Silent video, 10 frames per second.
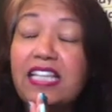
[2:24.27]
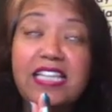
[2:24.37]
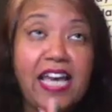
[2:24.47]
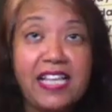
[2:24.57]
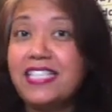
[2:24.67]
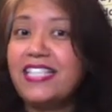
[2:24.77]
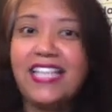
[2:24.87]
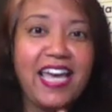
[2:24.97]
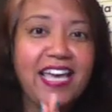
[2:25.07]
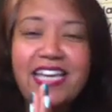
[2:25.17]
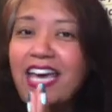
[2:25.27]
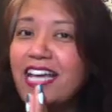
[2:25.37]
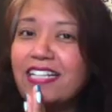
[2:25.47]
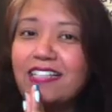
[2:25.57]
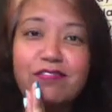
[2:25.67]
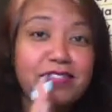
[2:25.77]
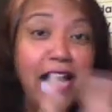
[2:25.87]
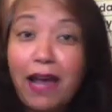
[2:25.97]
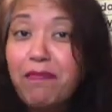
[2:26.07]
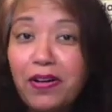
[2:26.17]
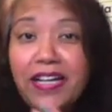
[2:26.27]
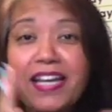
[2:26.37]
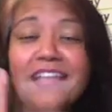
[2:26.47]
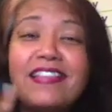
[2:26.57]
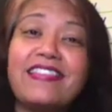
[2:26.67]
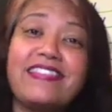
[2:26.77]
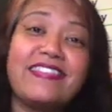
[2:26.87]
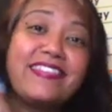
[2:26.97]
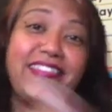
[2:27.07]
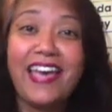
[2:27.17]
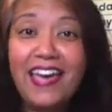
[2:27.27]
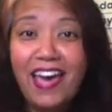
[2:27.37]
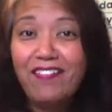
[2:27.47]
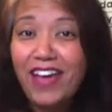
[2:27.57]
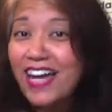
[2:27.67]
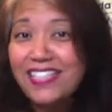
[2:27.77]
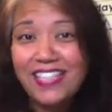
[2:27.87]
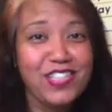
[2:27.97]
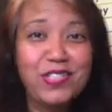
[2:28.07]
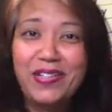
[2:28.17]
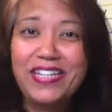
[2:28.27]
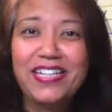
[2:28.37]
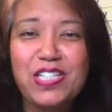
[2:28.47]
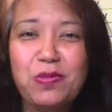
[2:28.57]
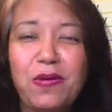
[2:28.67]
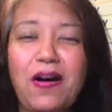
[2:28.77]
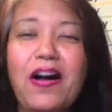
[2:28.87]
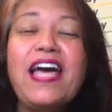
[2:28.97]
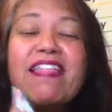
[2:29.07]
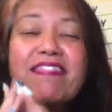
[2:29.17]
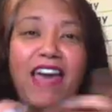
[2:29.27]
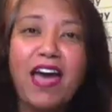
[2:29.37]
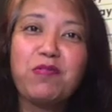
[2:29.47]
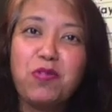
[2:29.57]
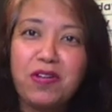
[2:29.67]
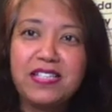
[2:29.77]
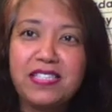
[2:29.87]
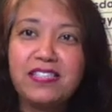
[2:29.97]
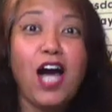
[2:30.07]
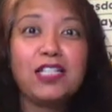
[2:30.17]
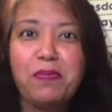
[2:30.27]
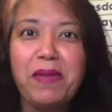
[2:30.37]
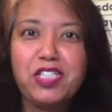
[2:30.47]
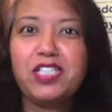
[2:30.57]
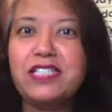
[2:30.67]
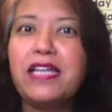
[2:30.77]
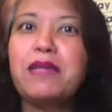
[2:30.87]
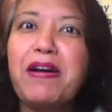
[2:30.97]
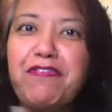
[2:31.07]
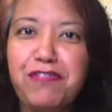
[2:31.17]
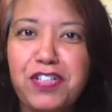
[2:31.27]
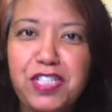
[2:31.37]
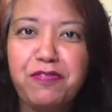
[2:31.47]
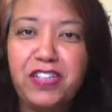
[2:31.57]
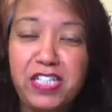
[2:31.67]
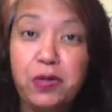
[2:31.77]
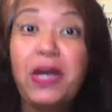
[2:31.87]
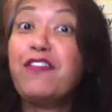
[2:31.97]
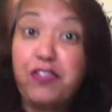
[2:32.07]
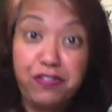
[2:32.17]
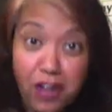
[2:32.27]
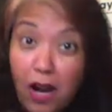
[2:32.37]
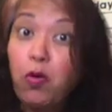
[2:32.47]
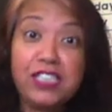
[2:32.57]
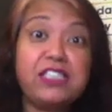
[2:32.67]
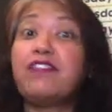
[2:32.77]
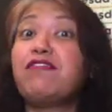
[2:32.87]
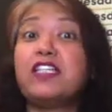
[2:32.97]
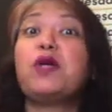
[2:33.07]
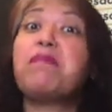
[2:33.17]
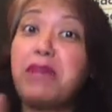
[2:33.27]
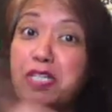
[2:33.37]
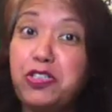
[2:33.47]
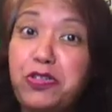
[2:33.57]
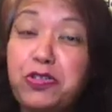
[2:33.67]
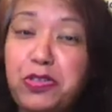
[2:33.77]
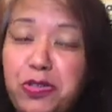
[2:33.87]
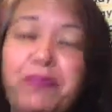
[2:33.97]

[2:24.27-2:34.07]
yes, they can type on it. They have access to it as well. That was not mentioned in my first video. If you've not watched that video, make sure you do.